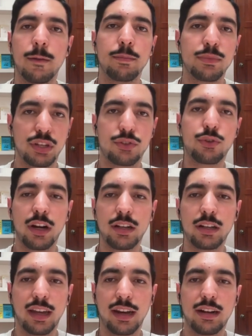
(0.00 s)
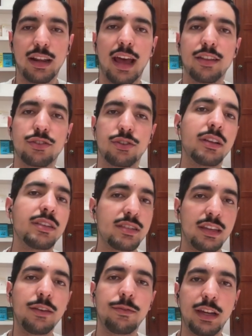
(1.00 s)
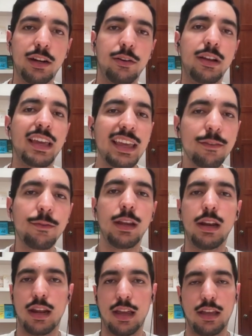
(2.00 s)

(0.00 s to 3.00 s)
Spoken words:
to try to get an answer and see if they're even